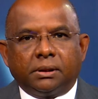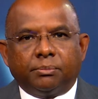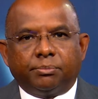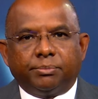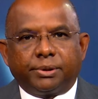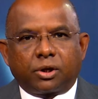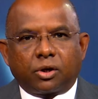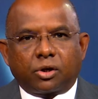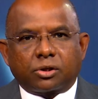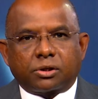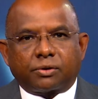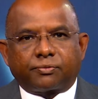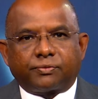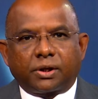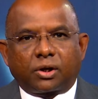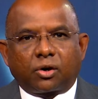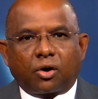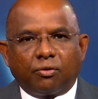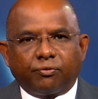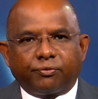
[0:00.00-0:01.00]
because of the
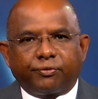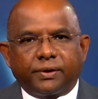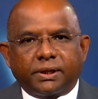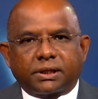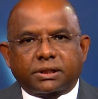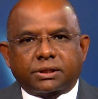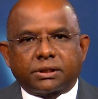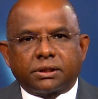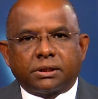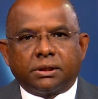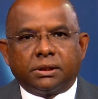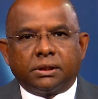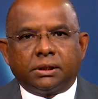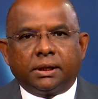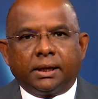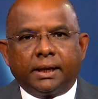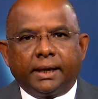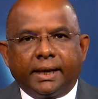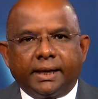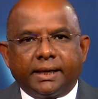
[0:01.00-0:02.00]
conflict
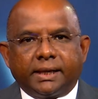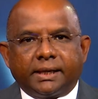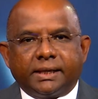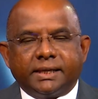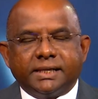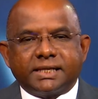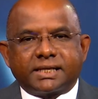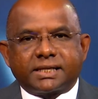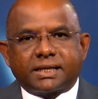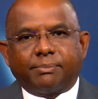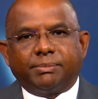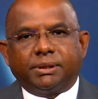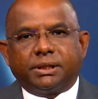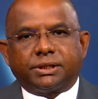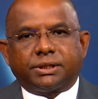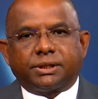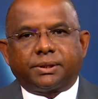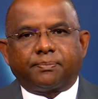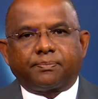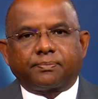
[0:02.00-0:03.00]
and
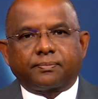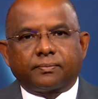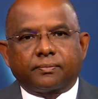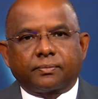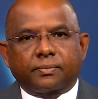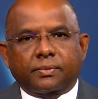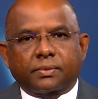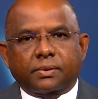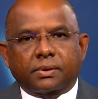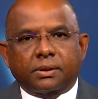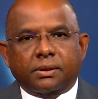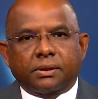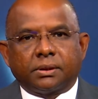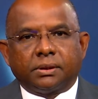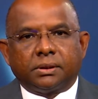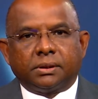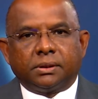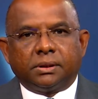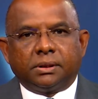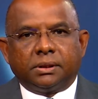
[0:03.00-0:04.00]
instability.
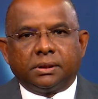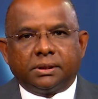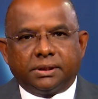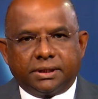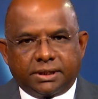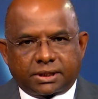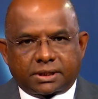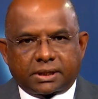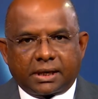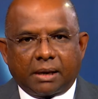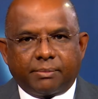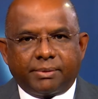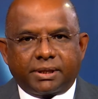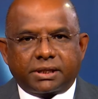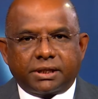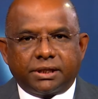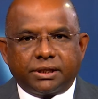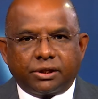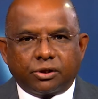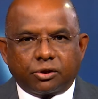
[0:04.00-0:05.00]
These
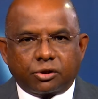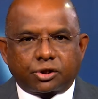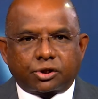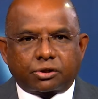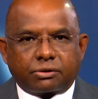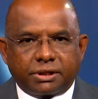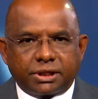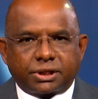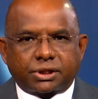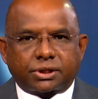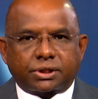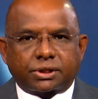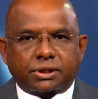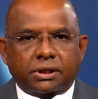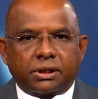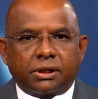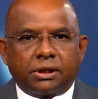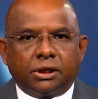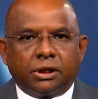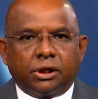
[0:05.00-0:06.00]
climate-induced risks
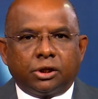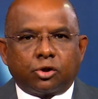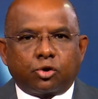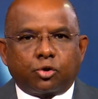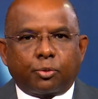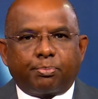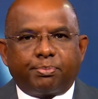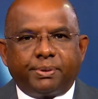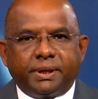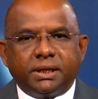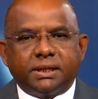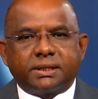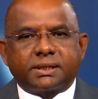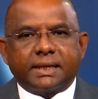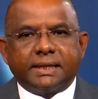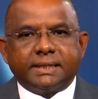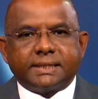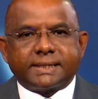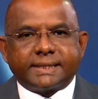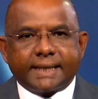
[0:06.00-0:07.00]
to peace
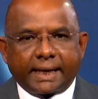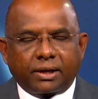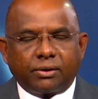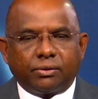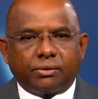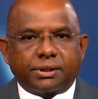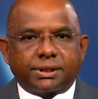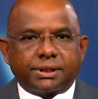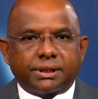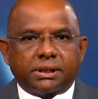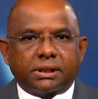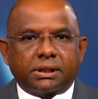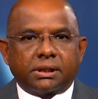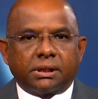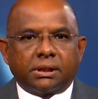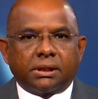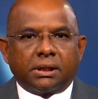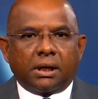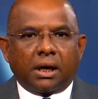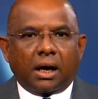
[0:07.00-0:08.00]
and security
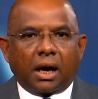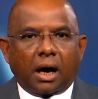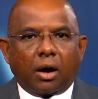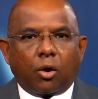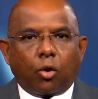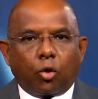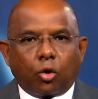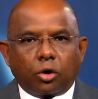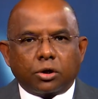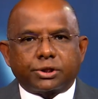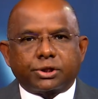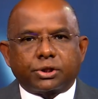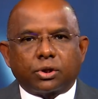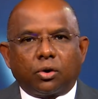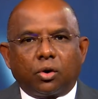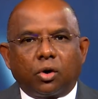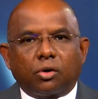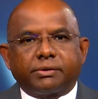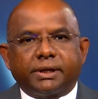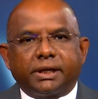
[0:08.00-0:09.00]
are also
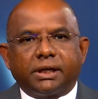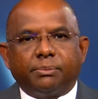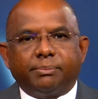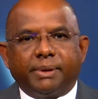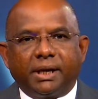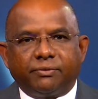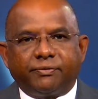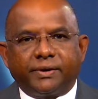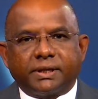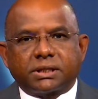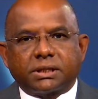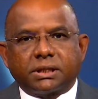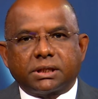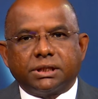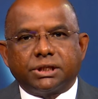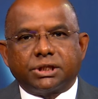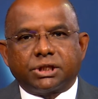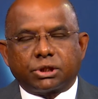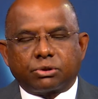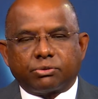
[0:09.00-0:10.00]
already manifesting
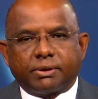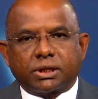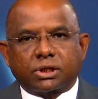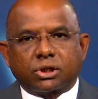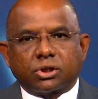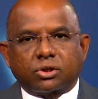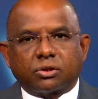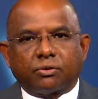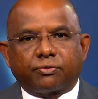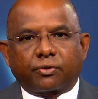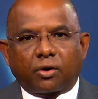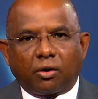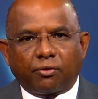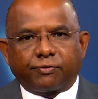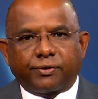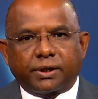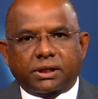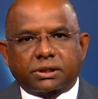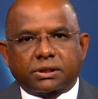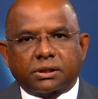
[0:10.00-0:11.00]
in situations of
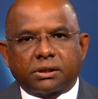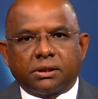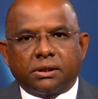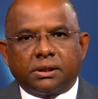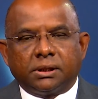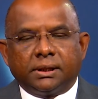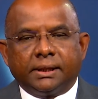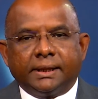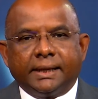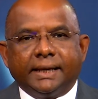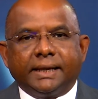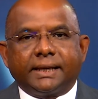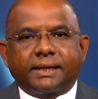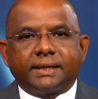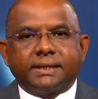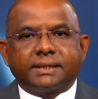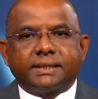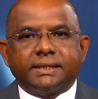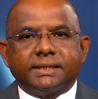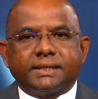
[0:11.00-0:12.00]
conflict,
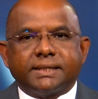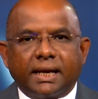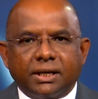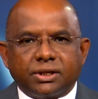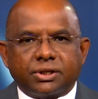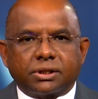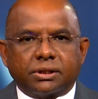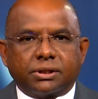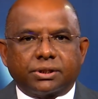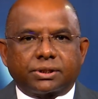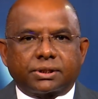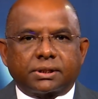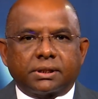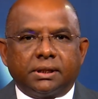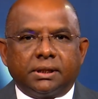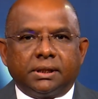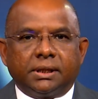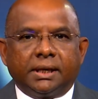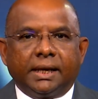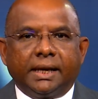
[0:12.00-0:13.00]
increasing tensions
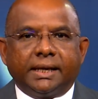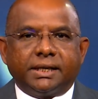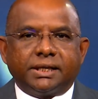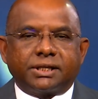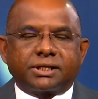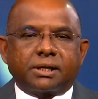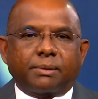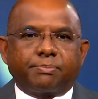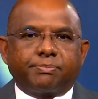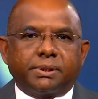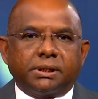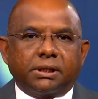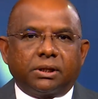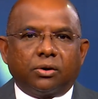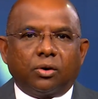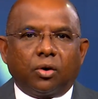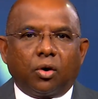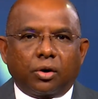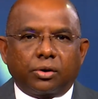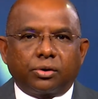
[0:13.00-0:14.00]
and
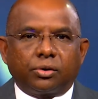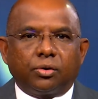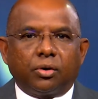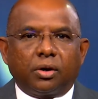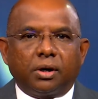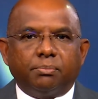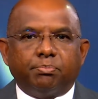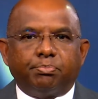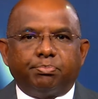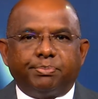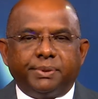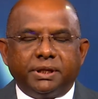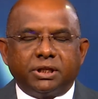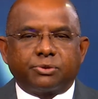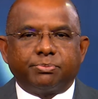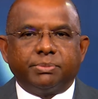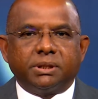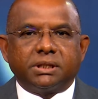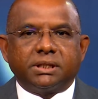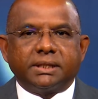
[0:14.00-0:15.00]
disrupting ongoing
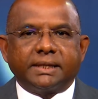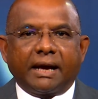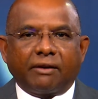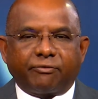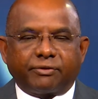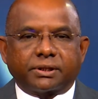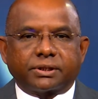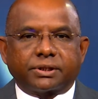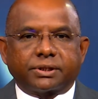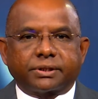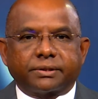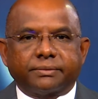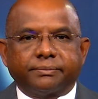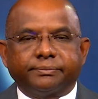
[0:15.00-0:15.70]
peace-building efforts.